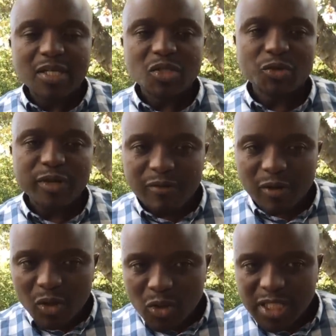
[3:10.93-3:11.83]
to
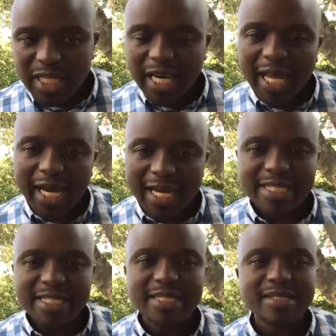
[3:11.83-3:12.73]

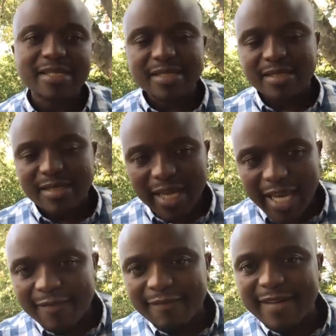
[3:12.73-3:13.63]
revolutionize
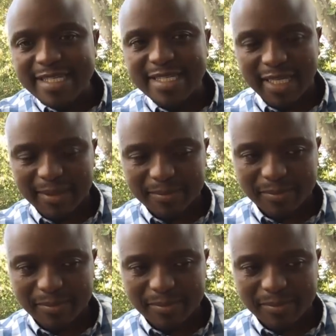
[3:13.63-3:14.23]
investing.